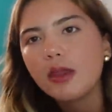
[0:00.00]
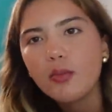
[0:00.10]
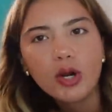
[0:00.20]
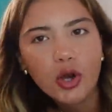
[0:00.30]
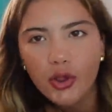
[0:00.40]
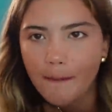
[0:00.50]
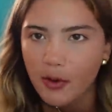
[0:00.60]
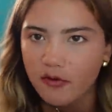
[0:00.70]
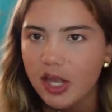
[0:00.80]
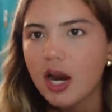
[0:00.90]
and then we're gonna go to the
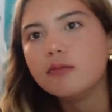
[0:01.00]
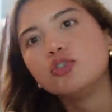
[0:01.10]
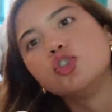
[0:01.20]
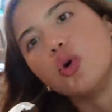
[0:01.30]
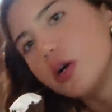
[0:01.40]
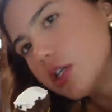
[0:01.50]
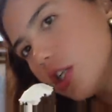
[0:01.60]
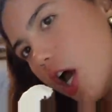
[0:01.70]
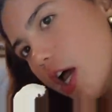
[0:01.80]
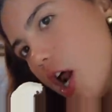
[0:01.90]
movie. I'm so
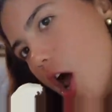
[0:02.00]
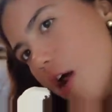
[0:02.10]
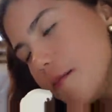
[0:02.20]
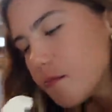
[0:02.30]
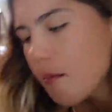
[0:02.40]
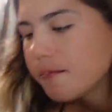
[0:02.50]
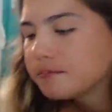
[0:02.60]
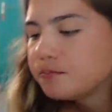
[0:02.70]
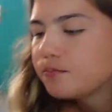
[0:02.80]
excited. Yeah.